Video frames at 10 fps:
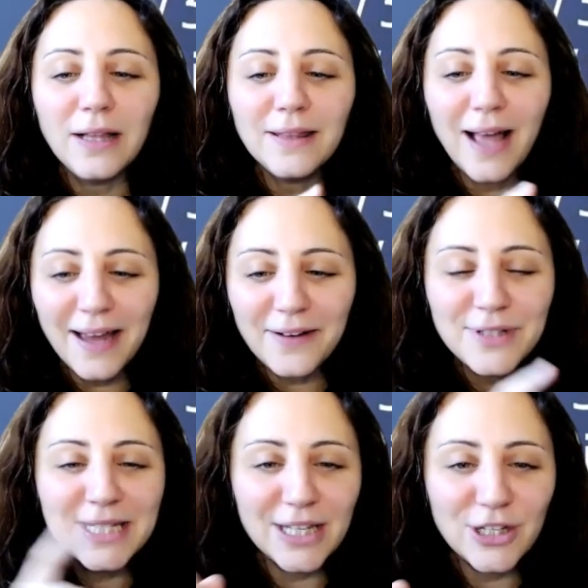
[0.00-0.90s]
a lot
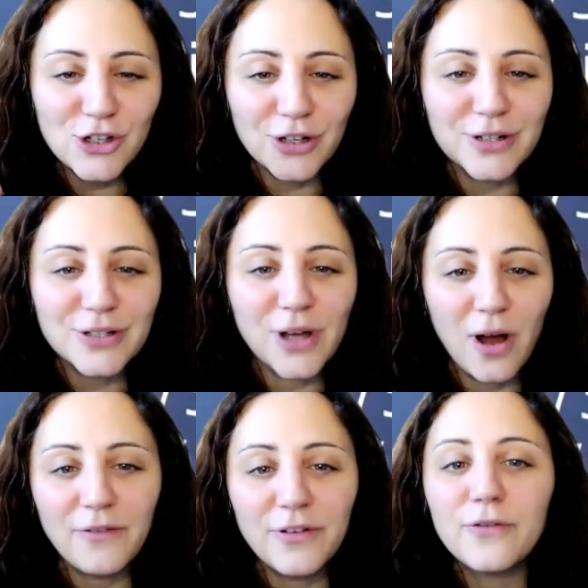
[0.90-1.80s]
of teachers
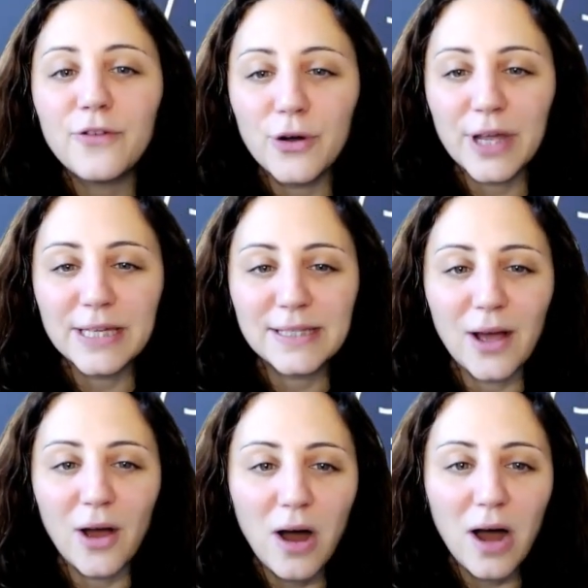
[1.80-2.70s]
often focus
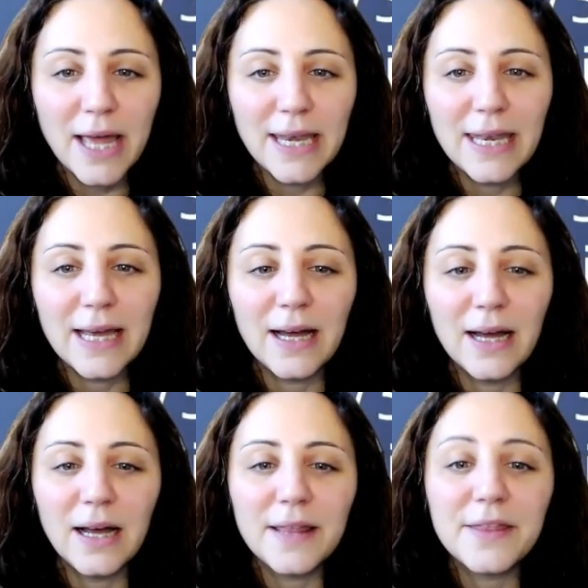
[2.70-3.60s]
on
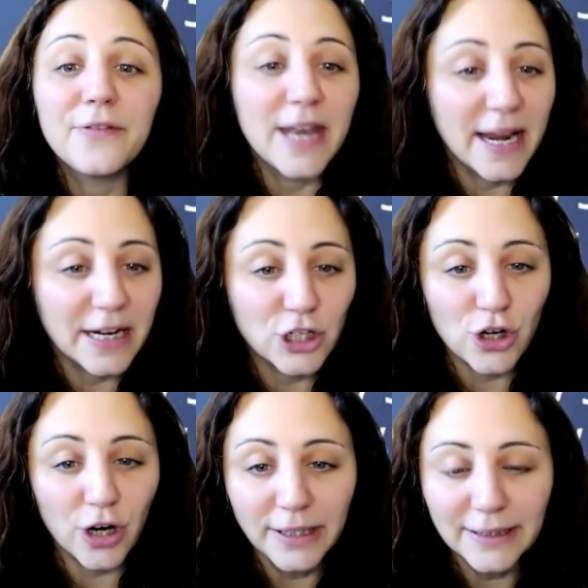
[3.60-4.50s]
the phonetic
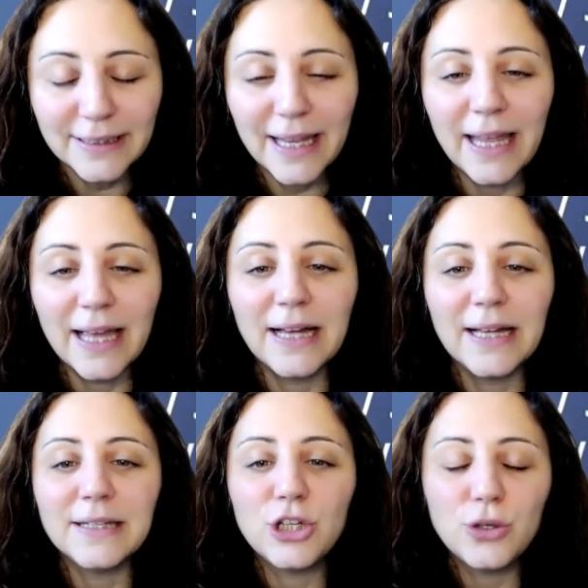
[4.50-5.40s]
chart
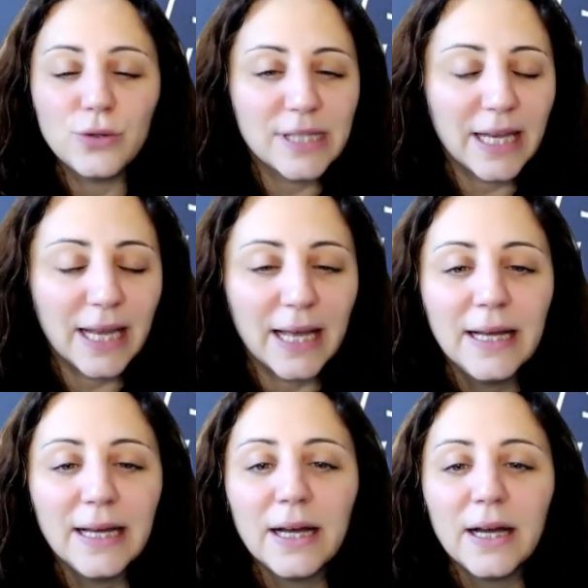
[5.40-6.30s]
and using
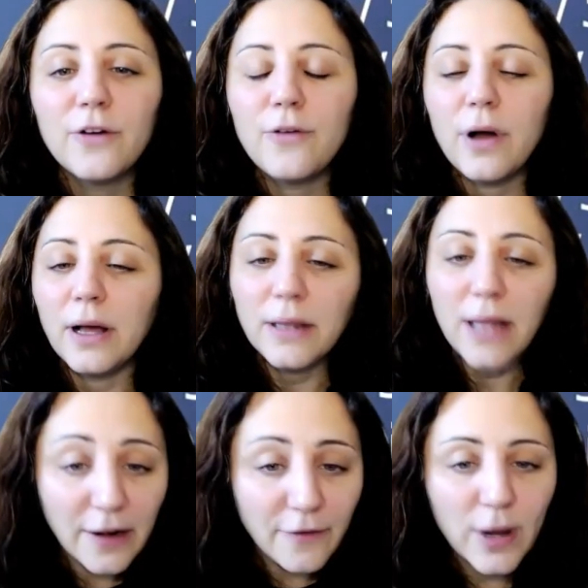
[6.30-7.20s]
a
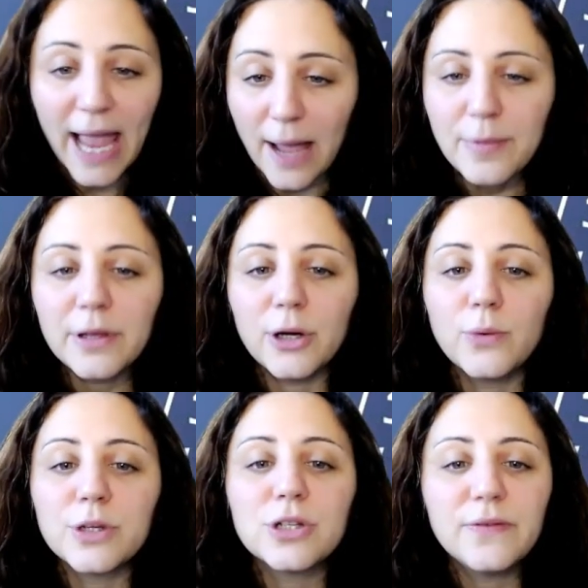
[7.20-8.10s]
lot of
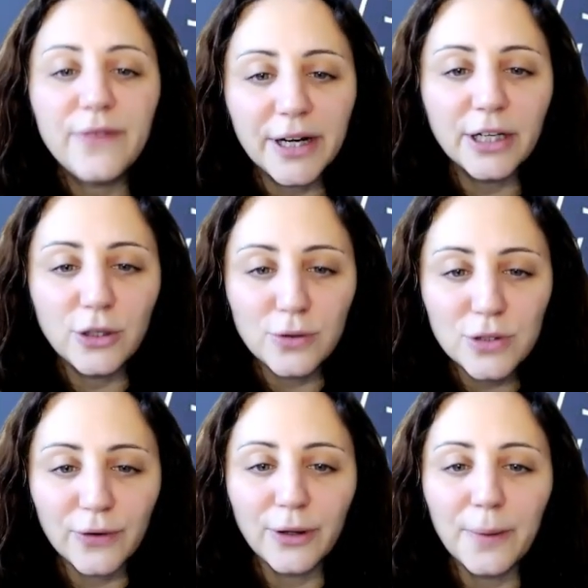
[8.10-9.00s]
vocabulary, which is very
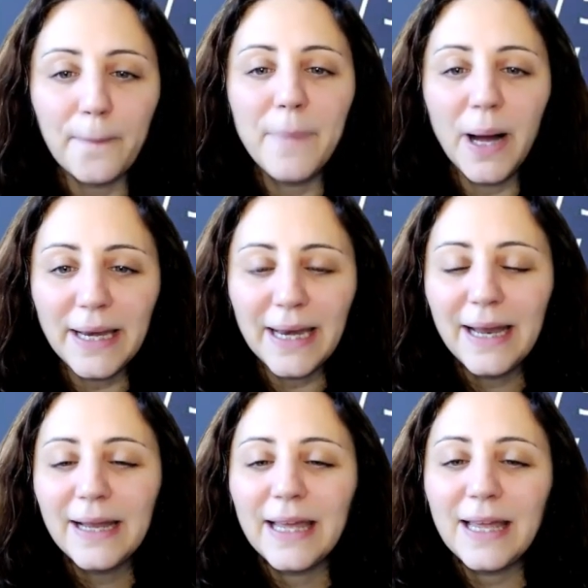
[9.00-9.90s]
useful. But
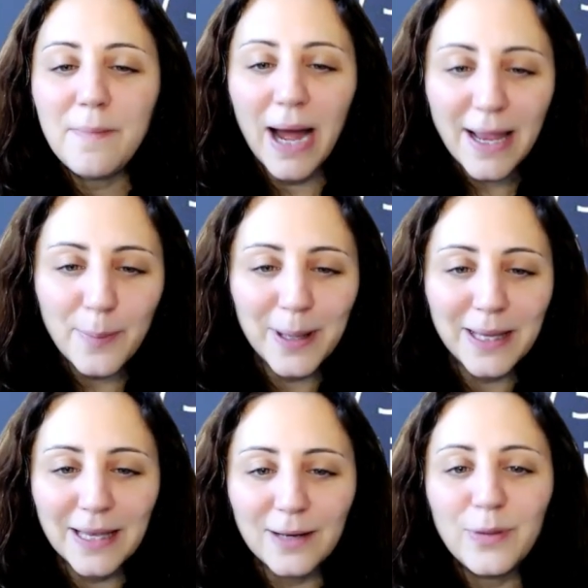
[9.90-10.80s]
in my
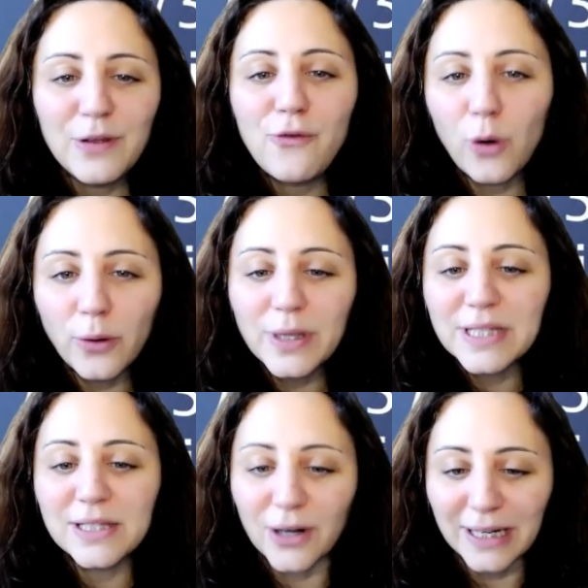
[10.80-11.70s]
opinion, before we
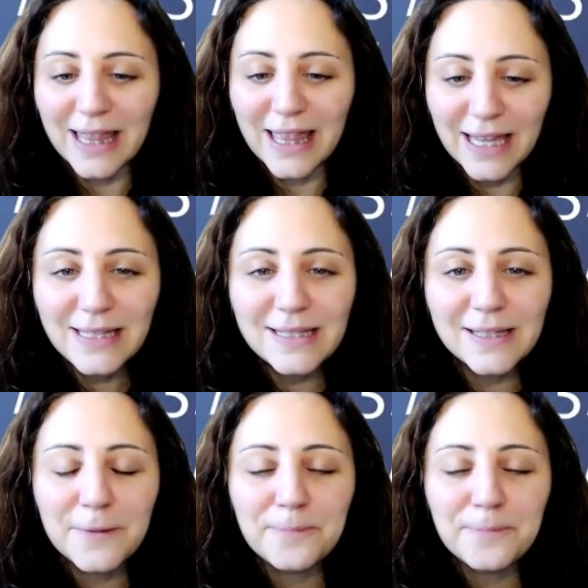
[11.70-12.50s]
start this,